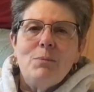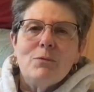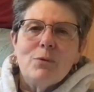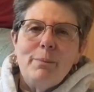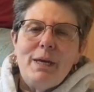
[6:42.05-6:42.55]

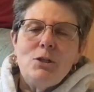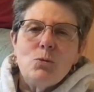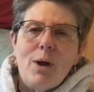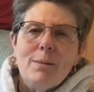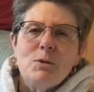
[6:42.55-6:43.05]
but for me,
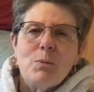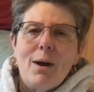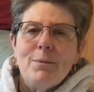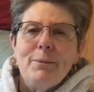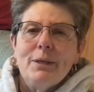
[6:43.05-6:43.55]
Schwab's
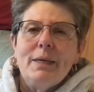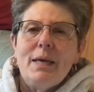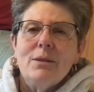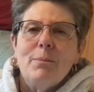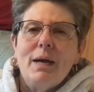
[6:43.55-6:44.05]
probability
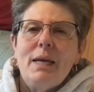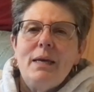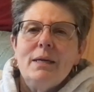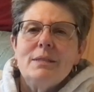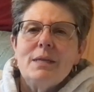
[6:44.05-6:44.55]
in the money
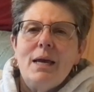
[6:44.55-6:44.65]
is